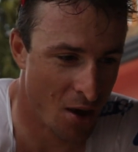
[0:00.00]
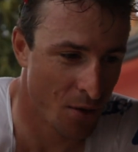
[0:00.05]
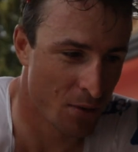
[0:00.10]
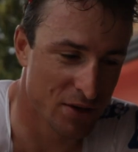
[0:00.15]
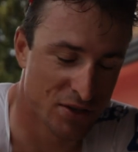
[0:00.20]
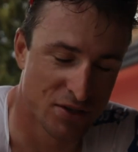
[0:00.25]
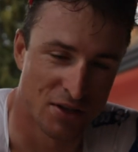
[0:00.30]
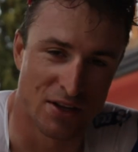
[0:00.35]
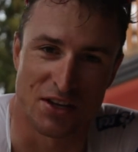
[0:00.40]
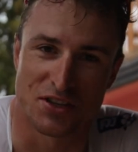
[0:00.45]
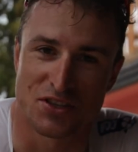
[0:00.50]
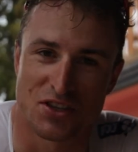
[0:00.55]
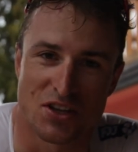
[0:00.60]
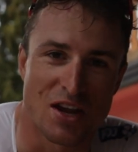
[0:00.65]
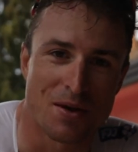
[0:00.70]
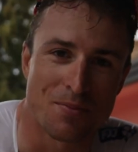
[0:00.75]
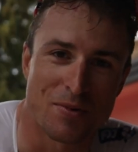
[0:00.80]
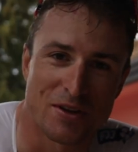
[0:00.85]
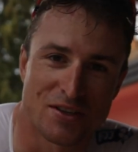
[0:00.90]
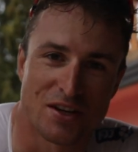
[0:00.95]
wasn't as
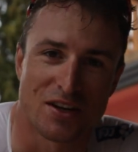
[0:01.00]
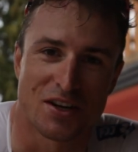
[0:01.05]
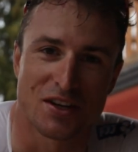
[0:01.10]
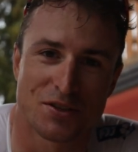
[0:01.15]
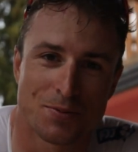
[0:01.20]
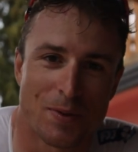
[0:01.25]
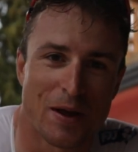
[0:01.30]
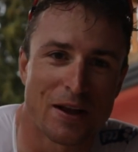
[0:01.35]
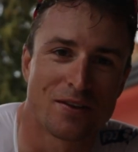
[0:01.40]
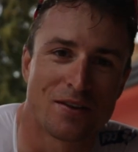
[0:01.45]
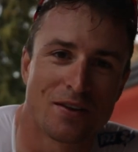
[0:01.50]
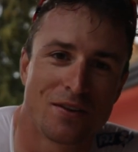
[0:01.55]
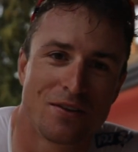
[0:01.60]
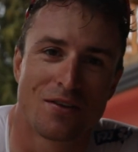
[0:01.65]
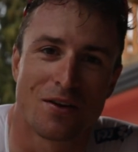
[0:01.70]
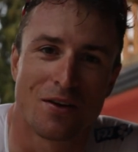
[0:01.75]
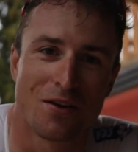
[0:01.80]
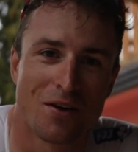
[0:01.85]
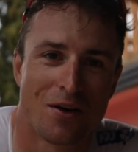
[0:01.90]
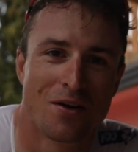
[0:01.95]
steep as I expected,
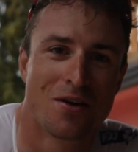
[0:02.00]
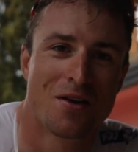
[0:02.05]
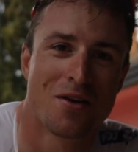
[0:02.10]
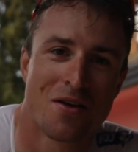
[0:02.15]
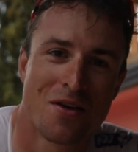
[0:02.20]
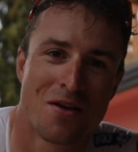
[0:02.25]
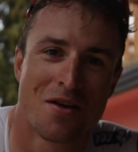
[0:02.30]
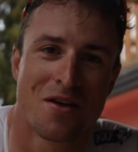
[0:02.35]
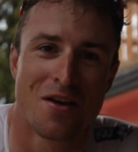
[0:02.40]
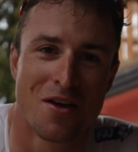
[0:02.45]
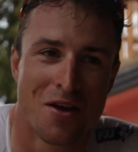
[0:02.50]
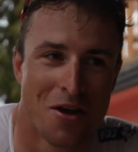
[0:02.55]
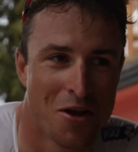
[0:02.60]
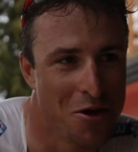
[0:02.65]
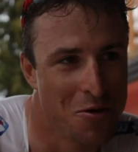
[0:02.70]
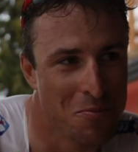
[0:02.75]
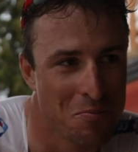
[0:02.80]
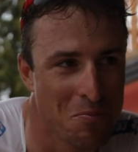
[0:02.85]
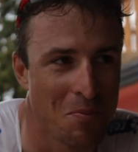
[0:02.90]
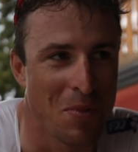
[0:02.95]
so
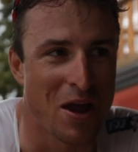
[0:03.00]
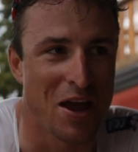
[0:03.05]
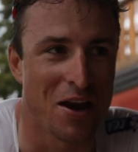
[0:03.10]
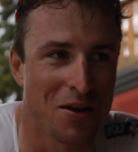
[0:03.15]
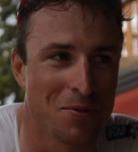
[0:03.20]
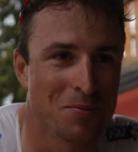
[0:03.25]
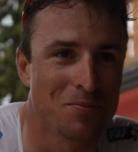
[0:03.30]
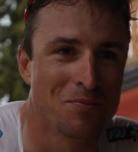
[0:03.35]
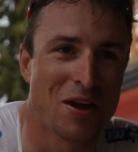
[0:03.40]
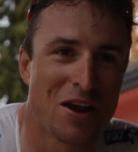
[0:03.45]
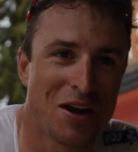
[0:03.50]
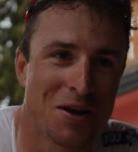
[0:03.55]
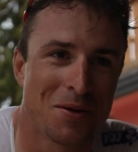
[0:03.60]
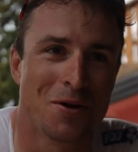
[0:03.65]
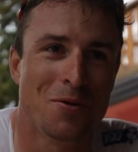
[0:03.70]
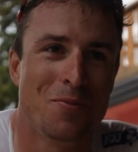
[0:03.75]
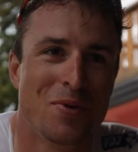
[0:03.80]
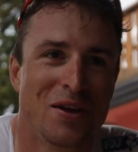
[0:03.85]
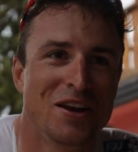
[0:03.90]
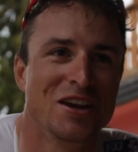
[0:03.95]
made
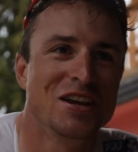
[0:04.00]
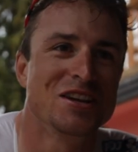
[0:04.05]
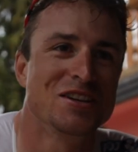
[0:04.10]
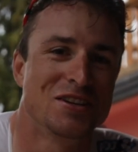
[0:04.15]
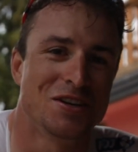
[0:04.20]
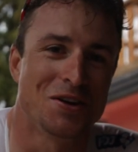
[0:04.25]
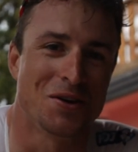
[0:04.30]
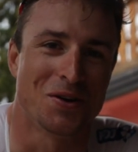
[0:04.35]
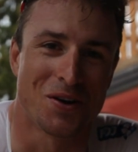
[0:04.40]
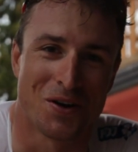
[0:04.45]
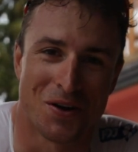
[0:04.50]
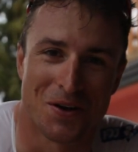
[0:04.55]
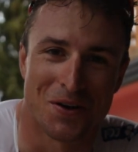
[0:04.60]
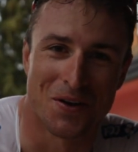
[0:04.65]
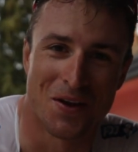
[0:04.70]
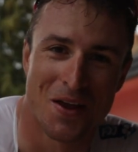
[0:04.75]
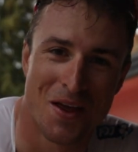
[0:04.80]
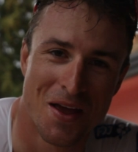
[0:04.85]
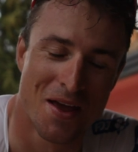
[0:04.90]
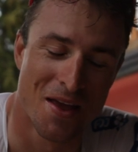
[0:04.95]
it a bit easier
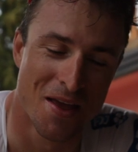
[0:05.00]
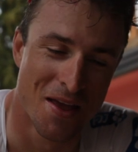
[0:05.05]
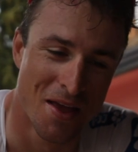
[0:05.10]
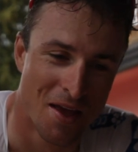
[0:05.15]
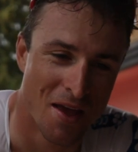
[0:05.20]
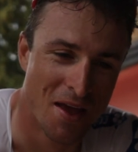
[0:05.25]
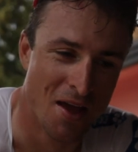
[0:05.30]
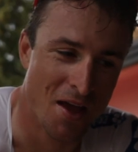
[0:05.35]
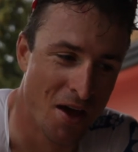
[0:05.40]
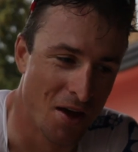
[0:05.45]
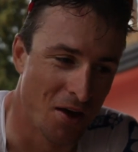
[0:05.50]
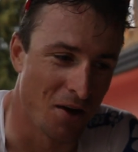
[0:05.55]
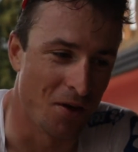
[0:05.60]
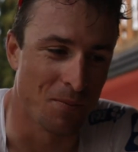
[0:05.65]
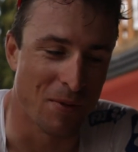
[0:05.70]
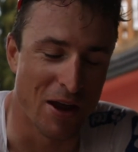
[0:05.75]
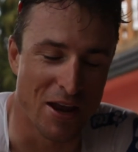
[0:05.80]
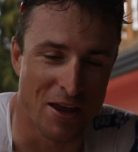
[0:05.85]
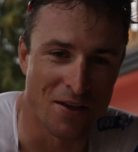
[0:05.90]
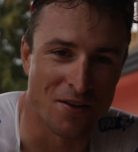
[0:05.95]
on
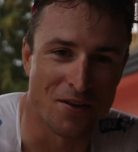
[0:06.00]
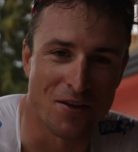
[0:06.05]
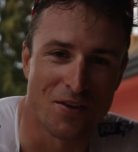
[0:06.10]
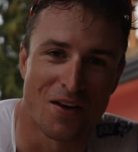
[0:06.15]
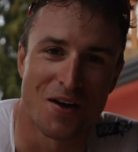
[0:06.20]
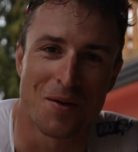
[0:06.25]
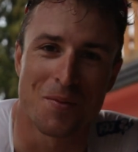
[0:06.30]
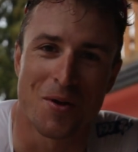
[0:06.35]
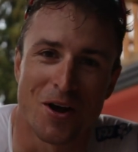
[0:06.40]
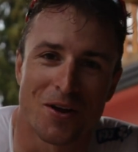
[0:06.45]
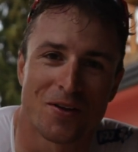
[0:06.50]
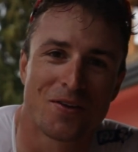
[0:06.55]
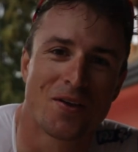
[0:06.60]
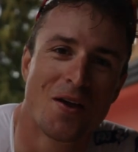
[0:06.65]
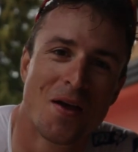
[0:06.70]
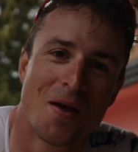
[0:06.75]
making the time cut.